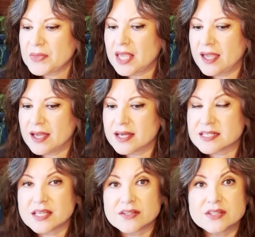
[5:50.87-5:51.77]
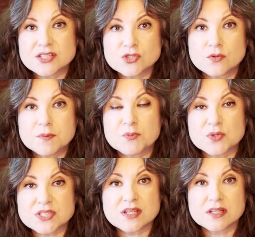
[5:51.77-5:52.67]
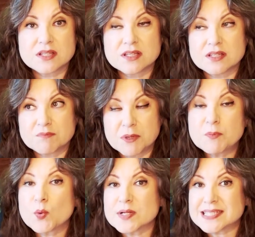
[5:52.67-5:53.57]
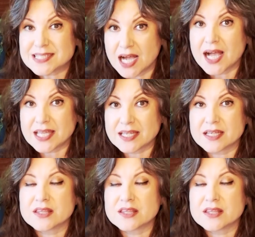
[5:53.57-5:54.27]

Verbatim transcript: And this group was, people were dying.